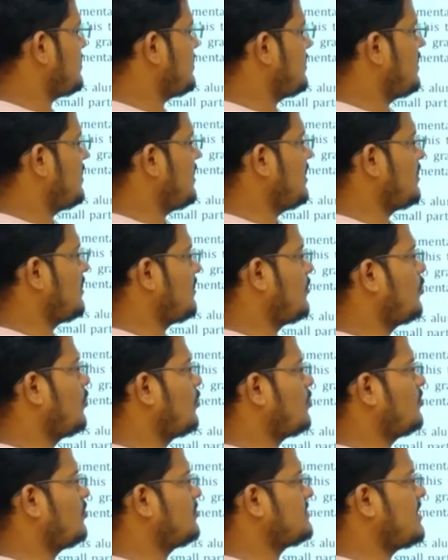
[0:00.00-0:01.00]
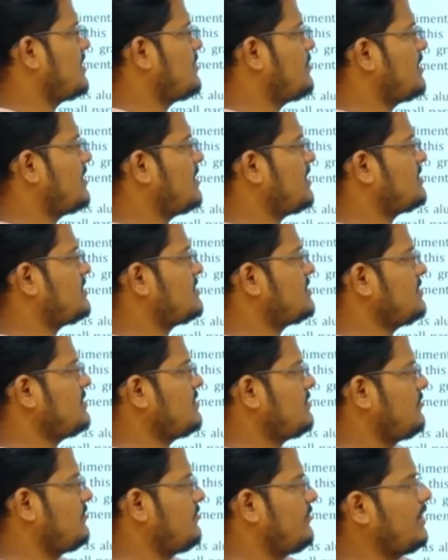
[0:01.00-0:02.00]
then go to sedimentation,
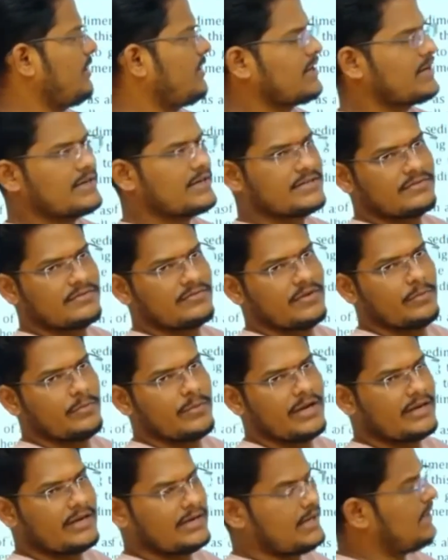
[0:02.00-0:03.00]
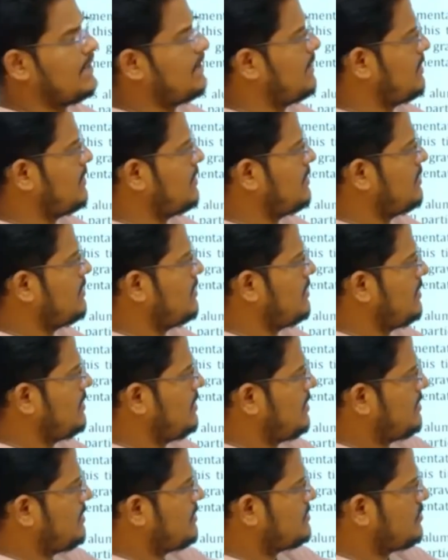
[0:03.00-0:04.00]
filtration will be at the end.
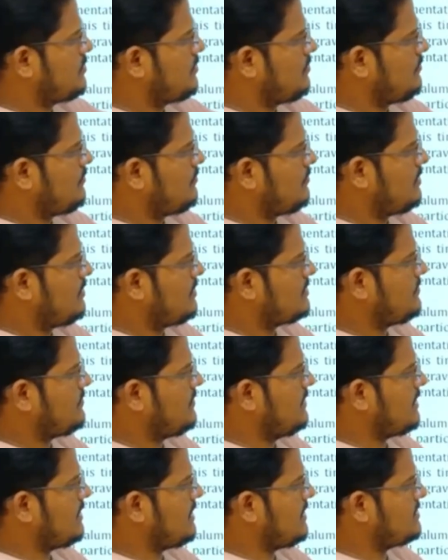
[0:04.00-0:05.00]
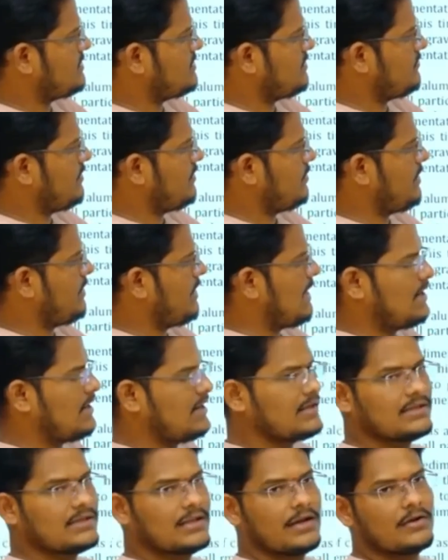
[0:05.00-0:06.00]
So this filtration will be adding
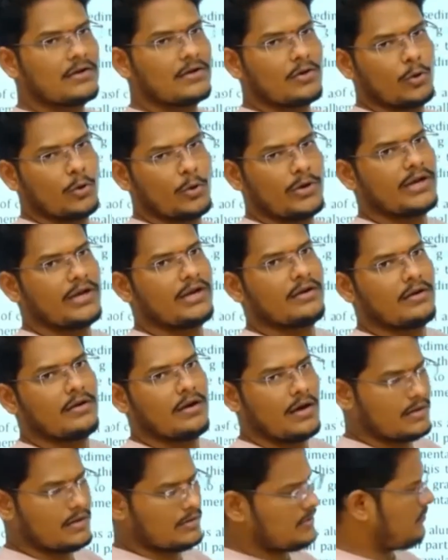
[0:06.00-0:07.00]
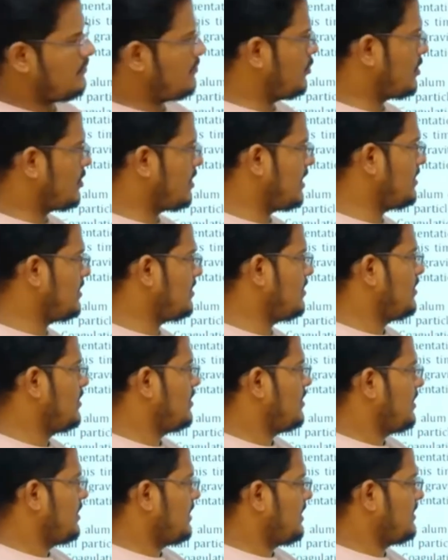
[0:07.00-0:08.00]
the chlorine or the fluoride,
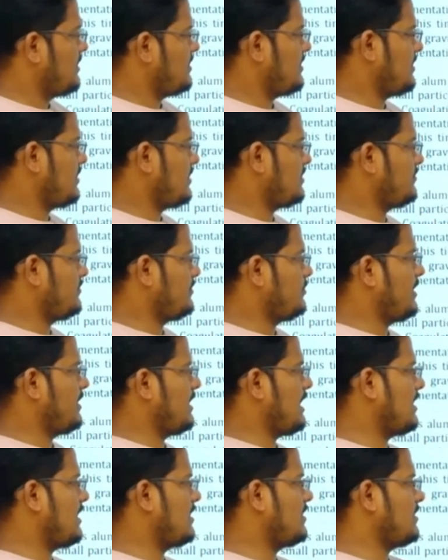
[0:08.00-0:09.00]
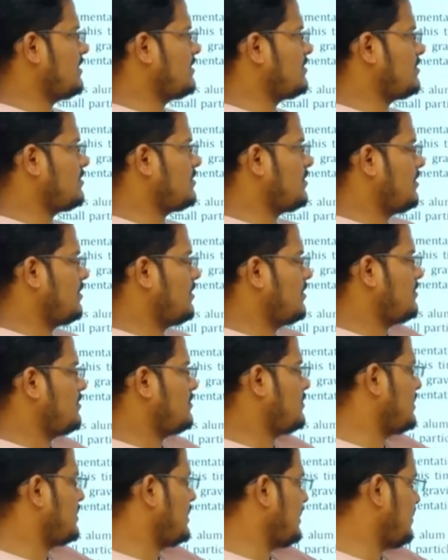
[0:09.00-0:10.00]
anything it will be added.
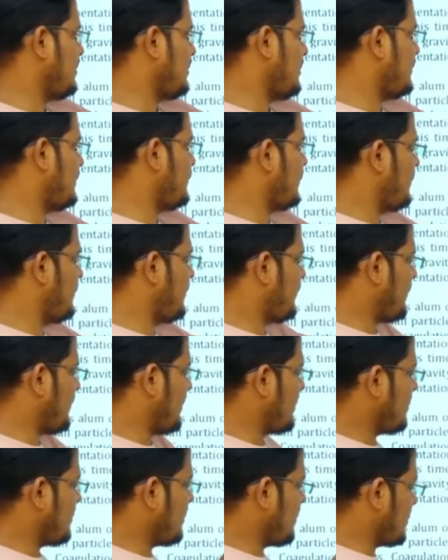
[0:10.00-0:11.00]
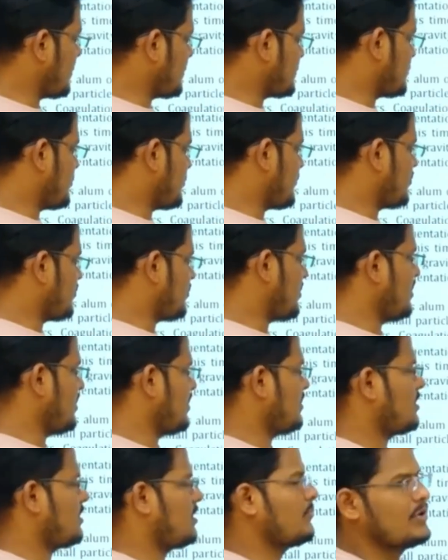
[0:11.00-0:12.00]
Then it will be finally consumed to the
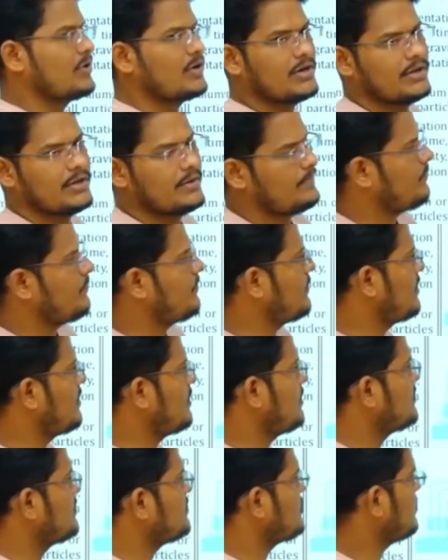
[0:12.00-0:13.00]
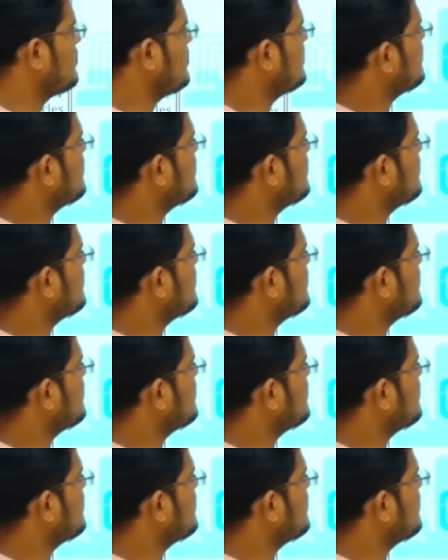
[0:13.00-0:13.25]
community. So this is